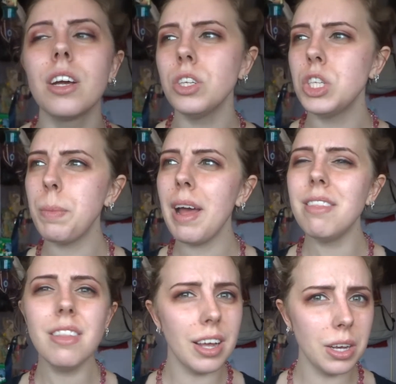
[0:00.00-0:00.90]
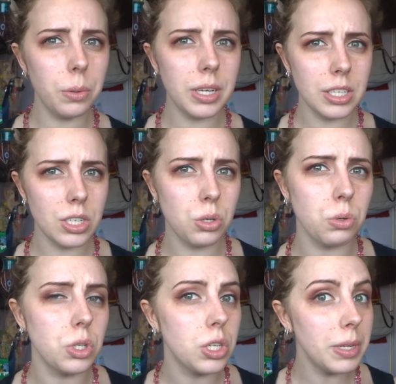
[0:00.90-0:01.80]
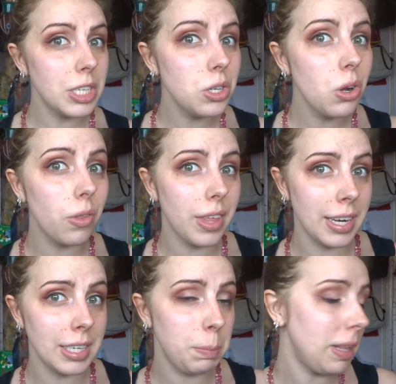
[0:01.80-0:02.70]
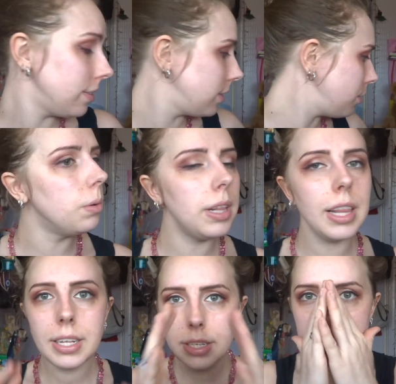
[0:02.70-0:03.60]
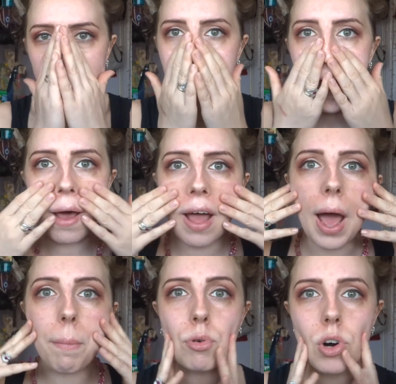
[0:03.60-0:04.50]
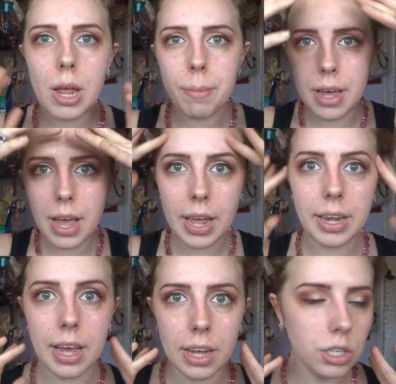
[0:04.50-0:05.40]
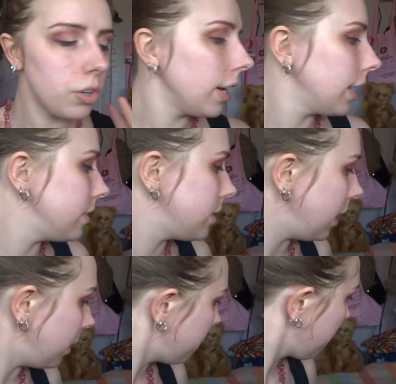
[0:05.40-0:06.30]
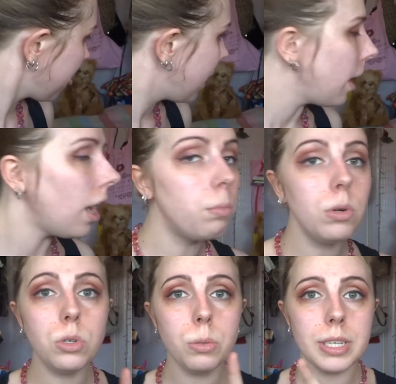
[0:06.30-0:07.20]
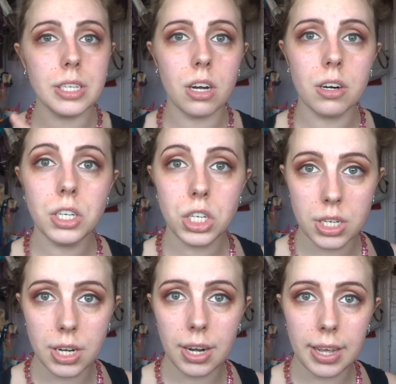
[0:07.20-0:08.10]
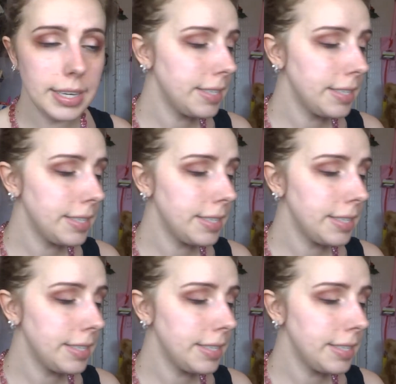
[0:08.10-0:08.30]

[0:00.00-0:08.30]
Costs about £9 in stores, so it's not that expensive. But let's sort out our primer and our under eye concealer. I will do mascara just at a later